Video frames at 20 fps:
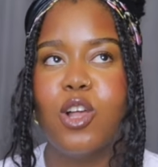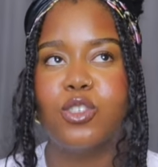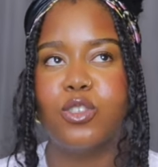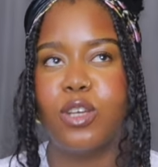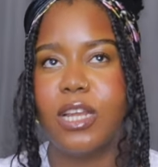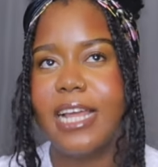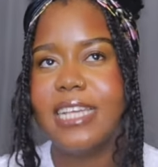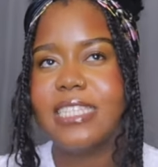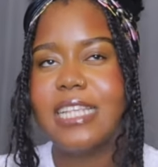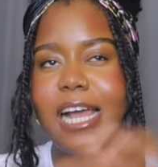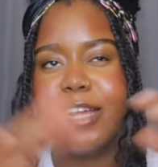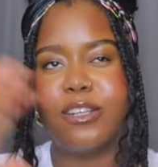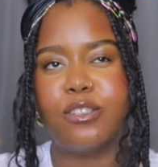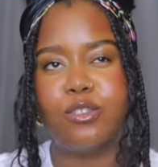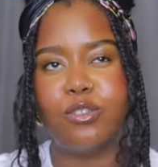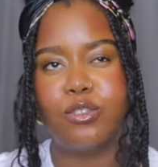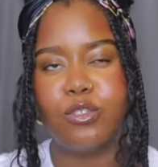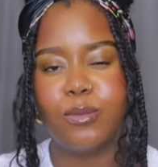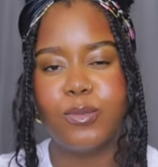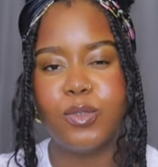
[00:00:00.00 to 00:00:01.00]
So let's
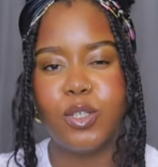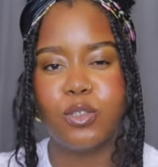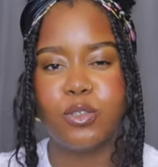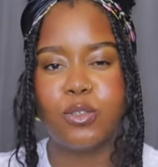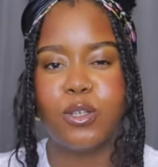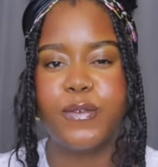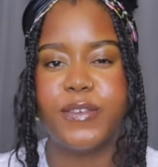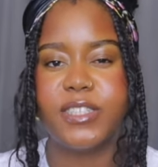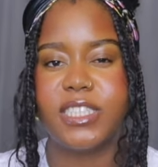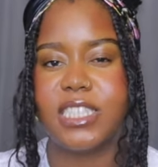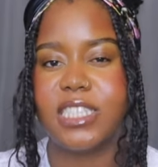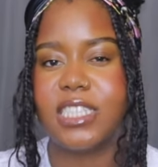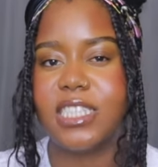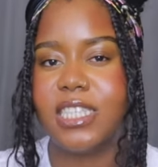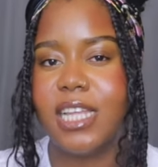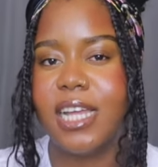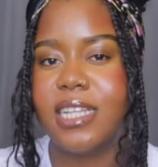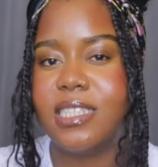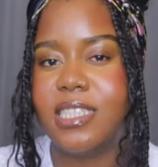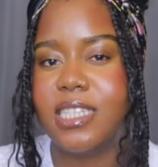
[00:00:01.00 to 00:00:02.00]
assume your school fees is
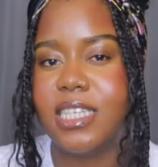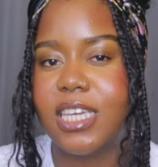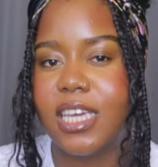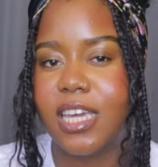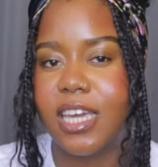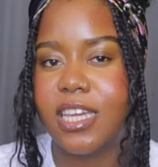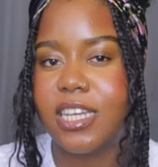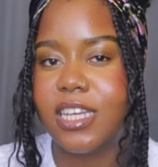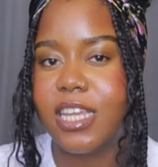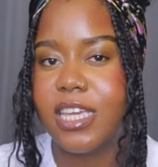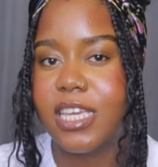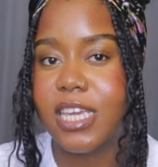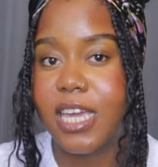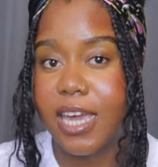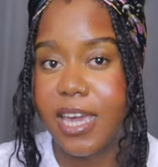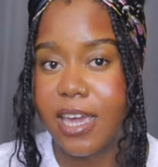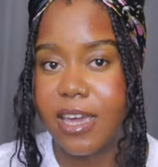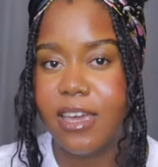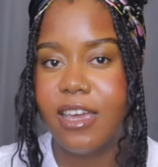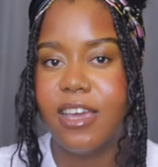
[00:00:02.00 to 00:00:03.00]
30k in a
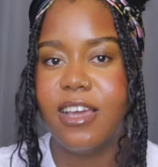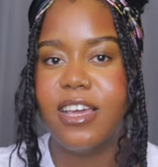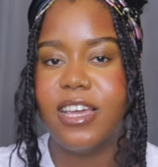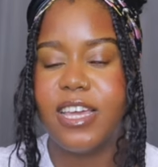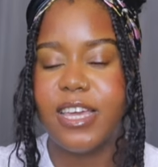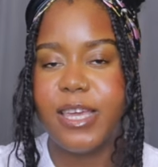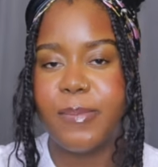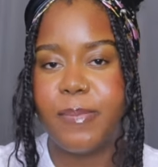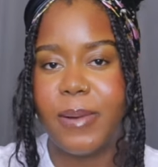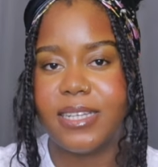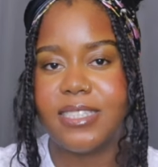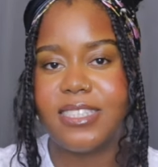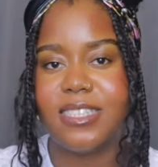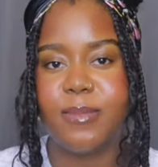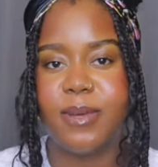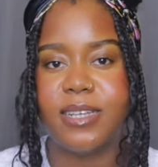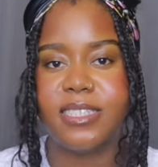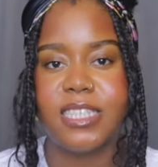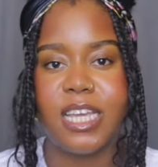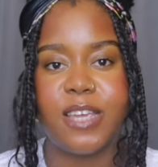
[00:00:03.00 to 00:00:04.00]
year per
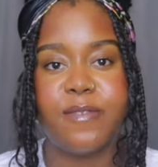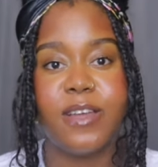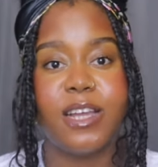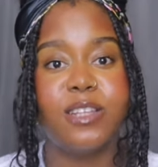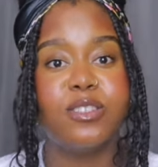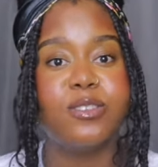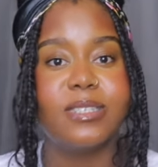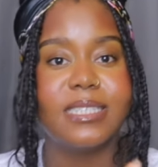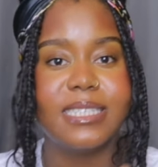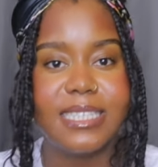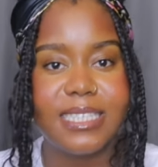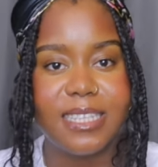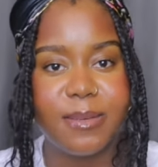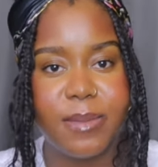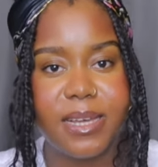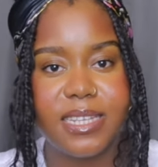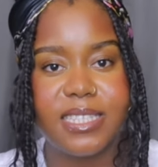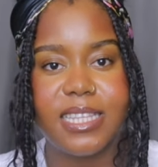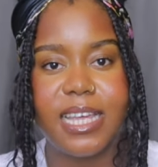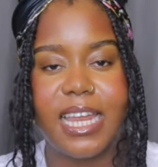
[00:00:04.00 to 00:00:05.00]
semester. If you're doing
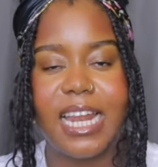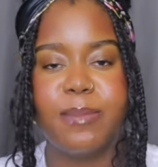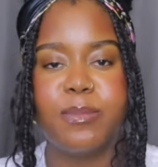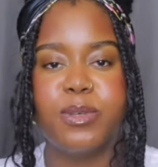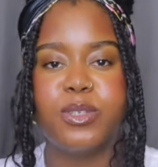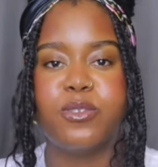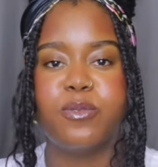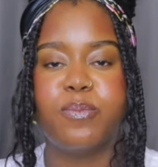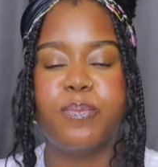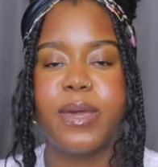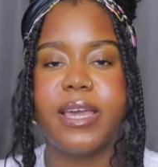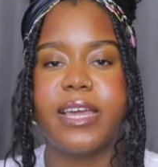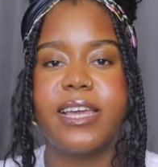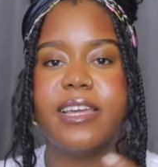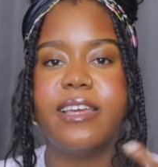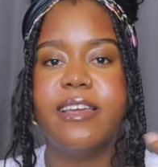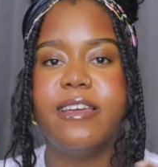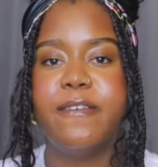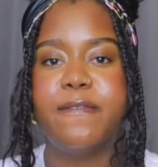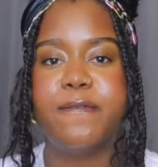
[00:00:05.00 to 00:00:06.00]
semester, that means you
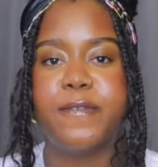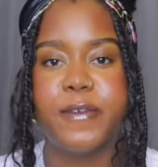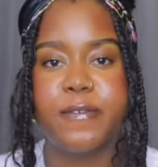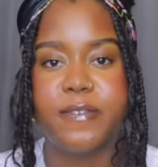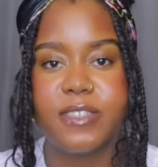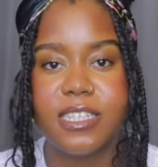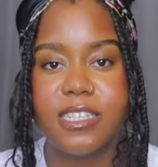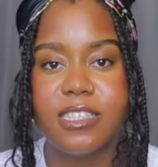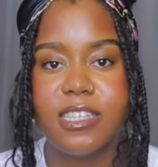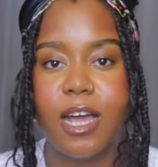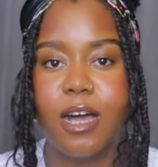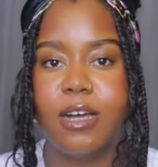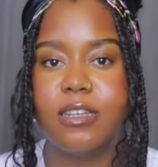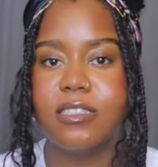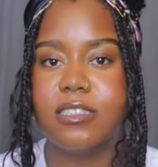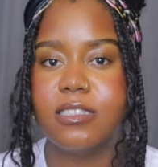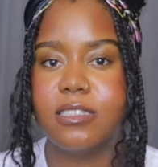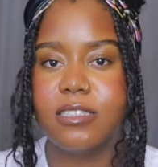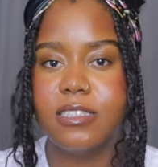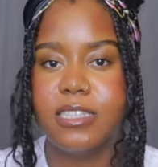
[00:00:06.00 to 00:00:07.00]
pay
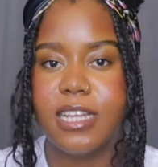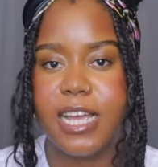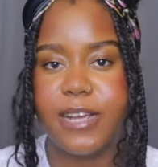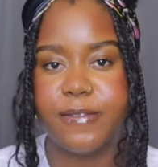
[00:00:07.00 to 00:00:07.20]
15,000